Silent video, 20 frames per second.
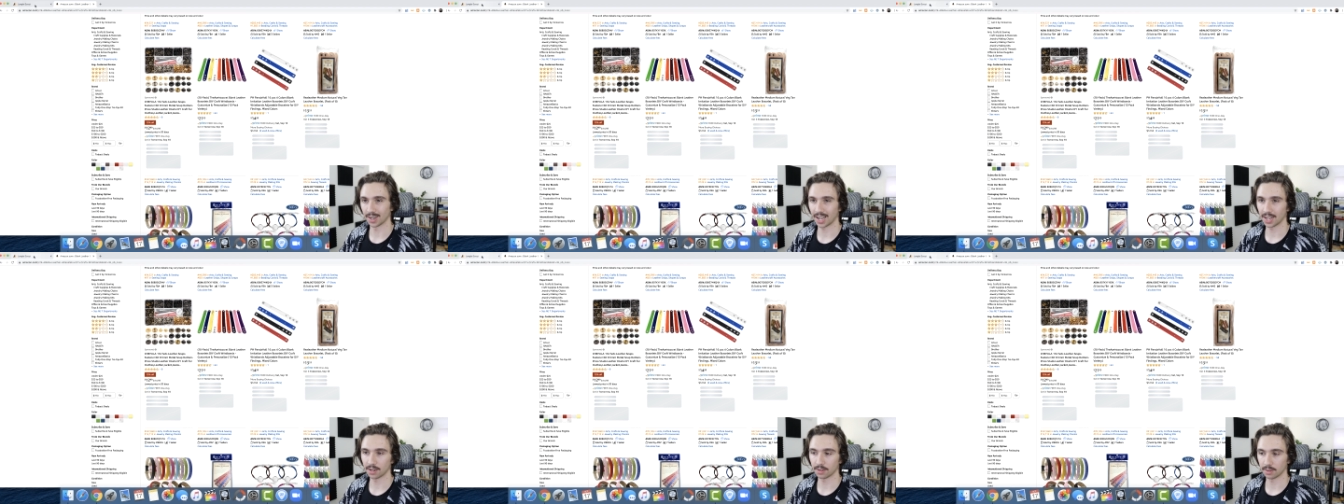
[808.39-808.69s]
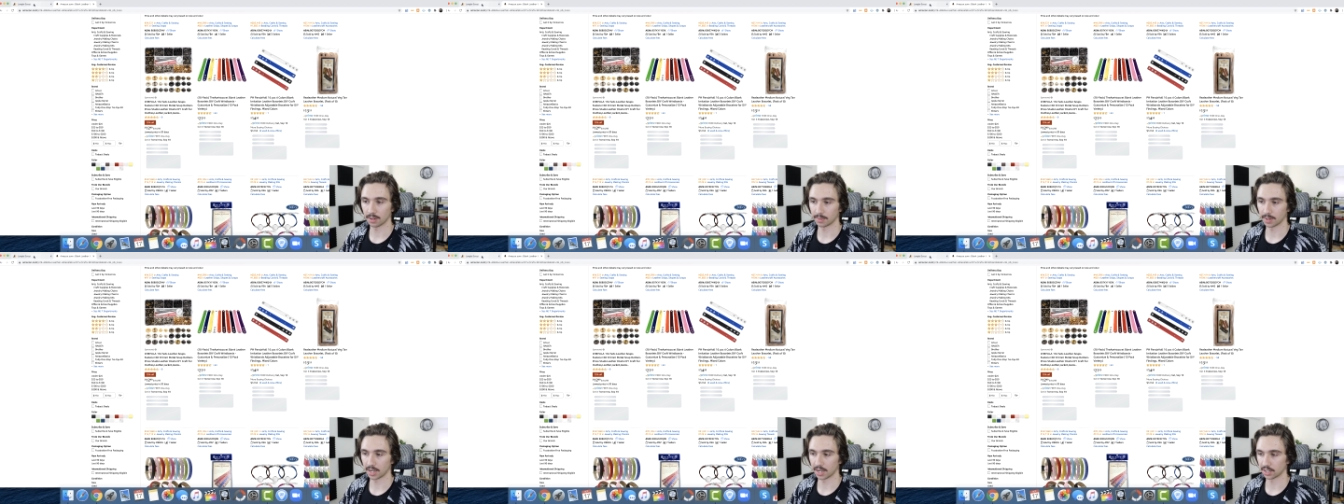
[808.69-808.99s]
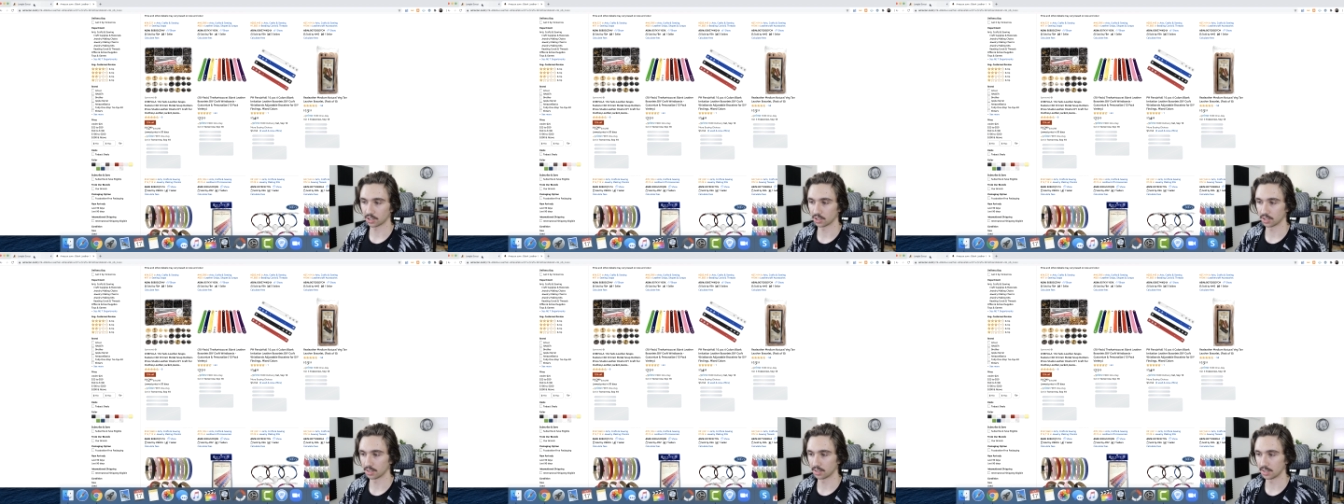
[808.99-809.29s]
I am not
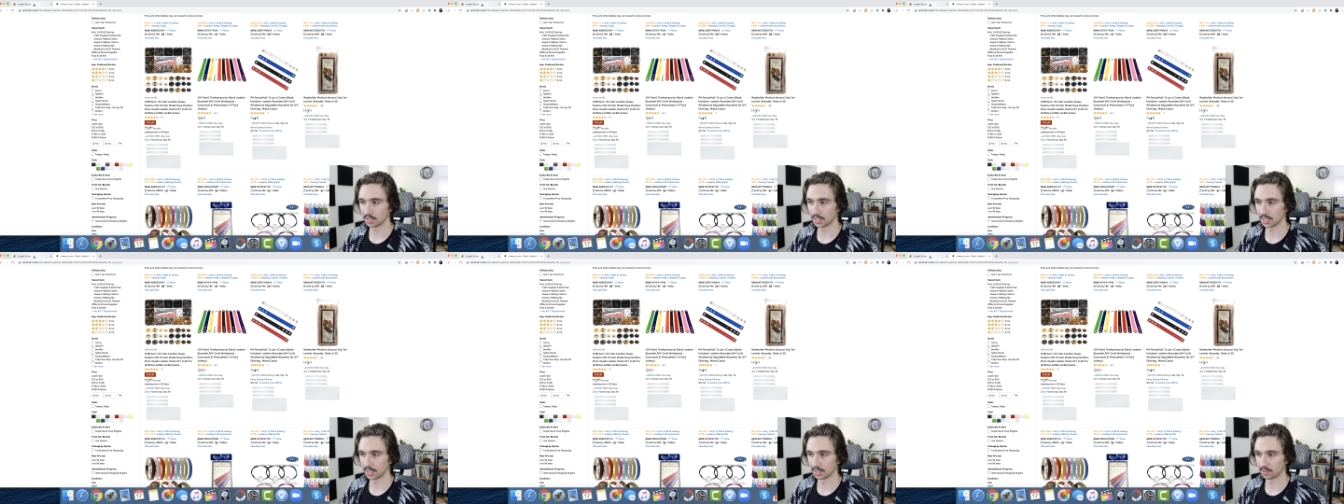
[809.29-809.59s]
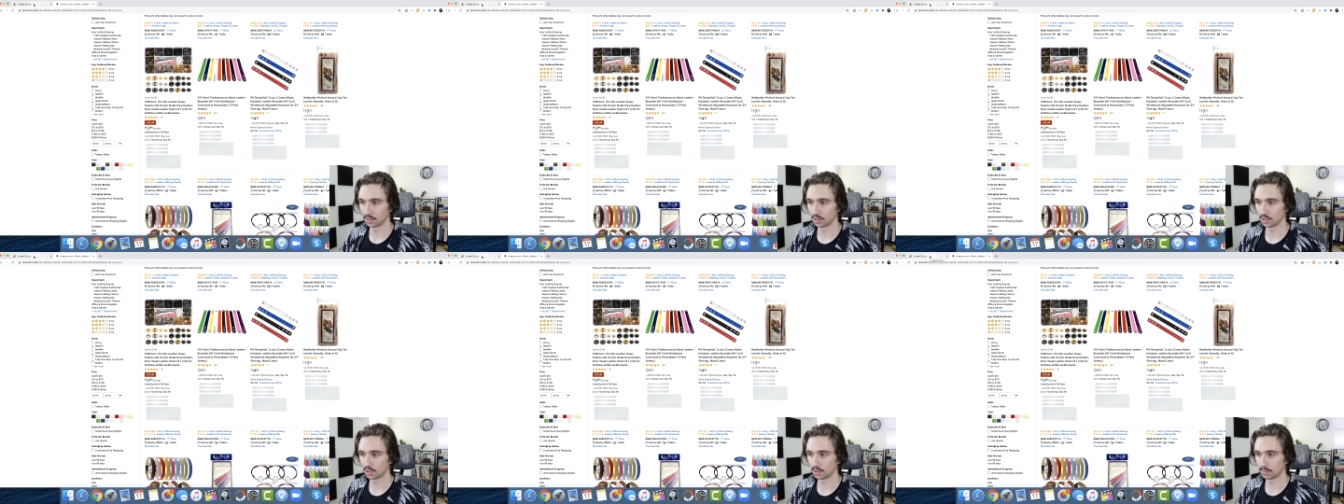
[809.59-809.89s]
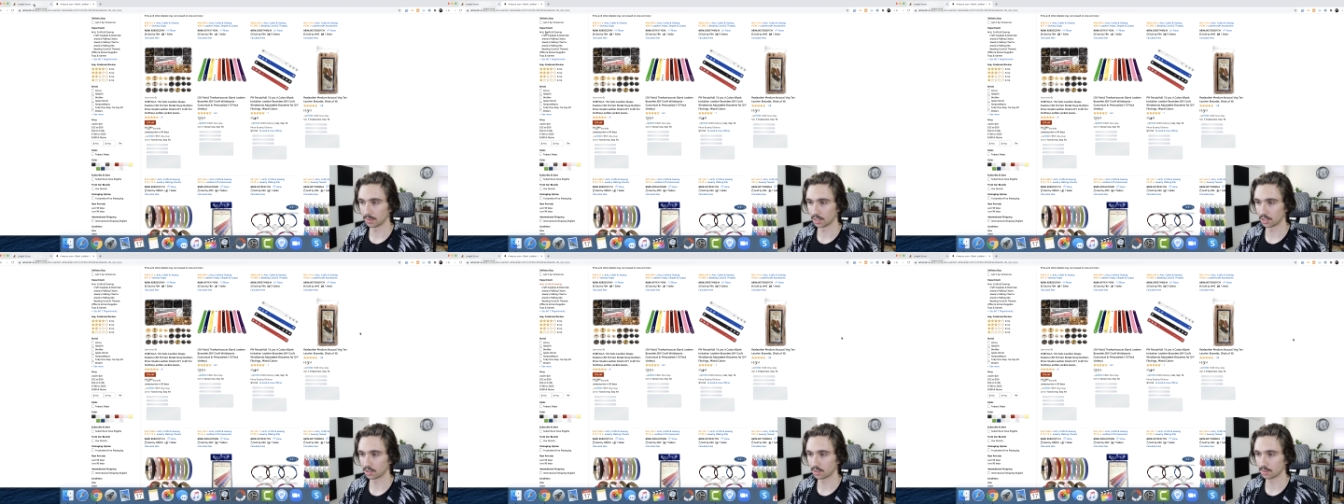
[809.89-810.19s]
actually seeing too
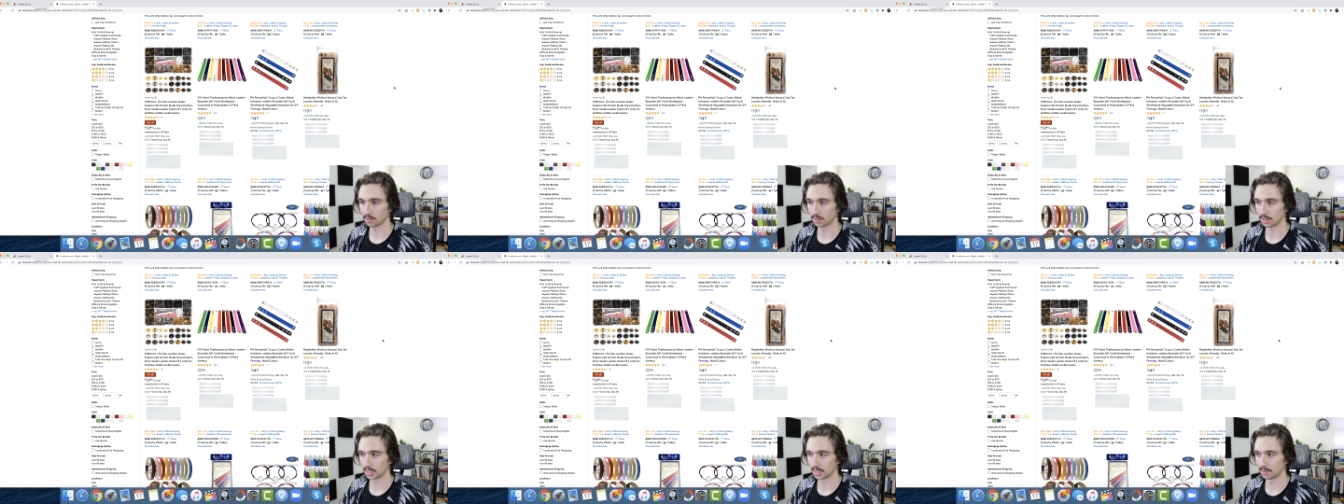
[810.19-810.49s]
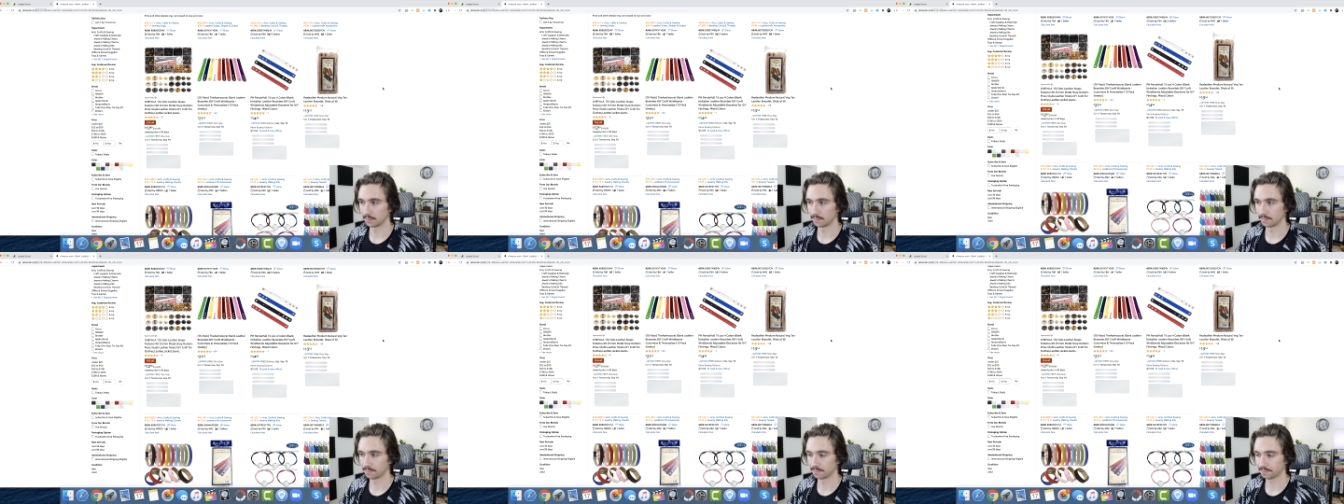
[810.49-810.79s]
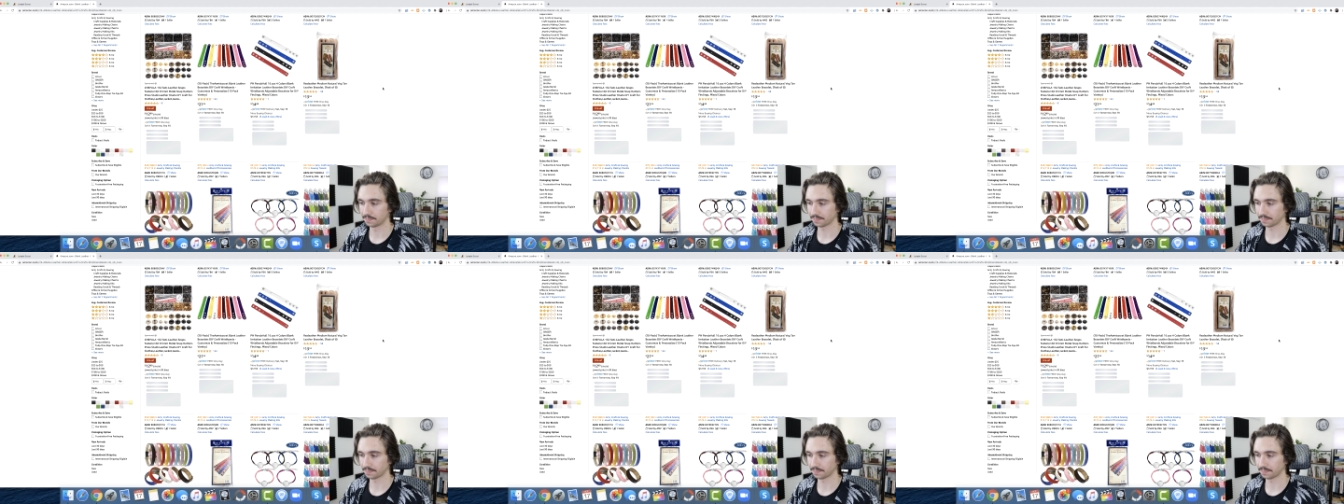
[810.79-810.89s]
much um,